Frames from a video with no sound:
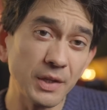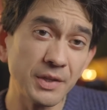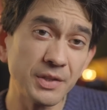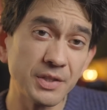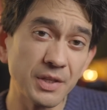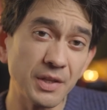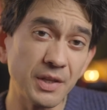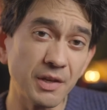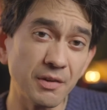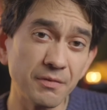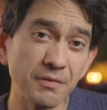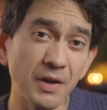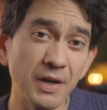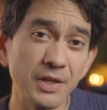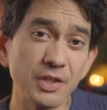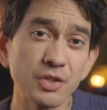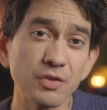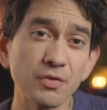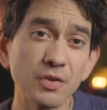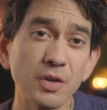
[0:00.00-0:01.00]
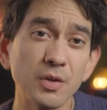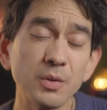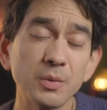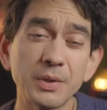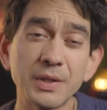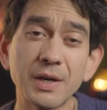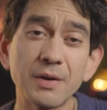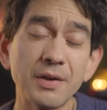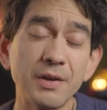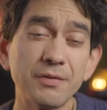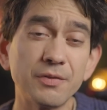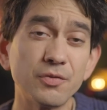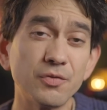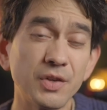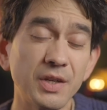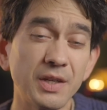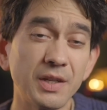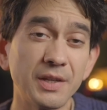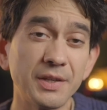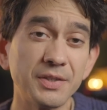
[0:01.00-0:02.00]
into the advisor role without even
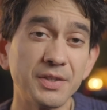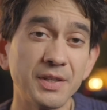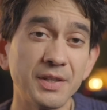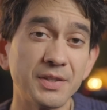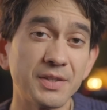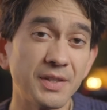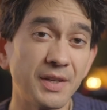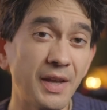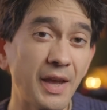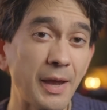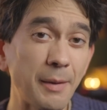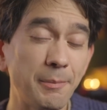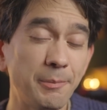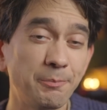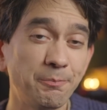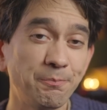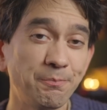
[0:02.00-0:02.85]
realizing it's a game.